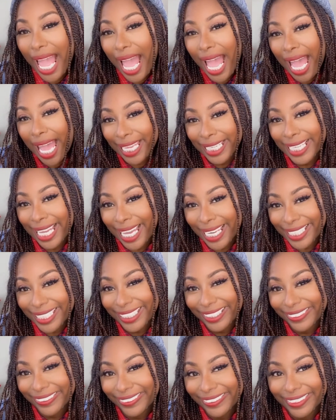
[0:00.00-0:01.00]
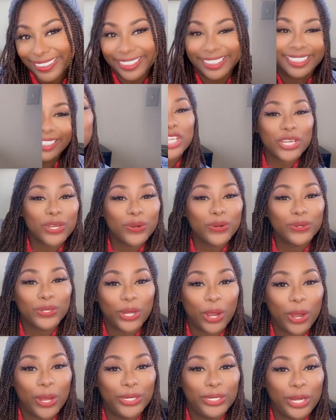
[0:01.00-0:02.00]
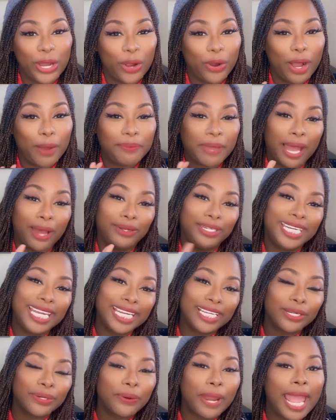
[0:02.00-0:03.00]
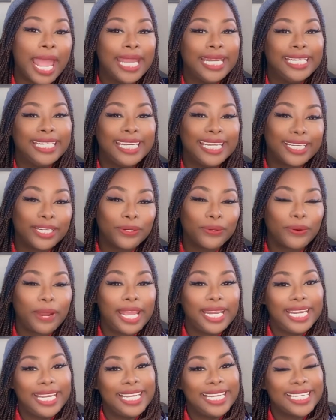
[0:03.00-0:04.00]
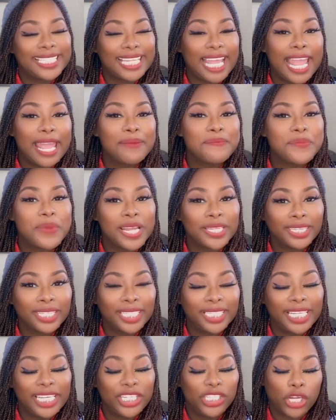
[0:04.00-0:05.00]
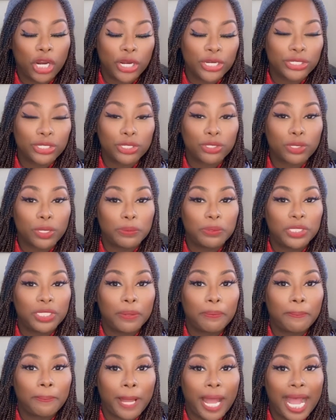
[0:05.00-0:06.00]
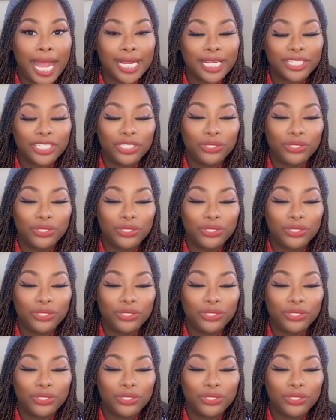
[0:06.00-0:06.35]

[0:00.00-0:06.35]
I got you. For those of you who don't know about Knitcrate, Knitcrate is a monthly yarn subscription box.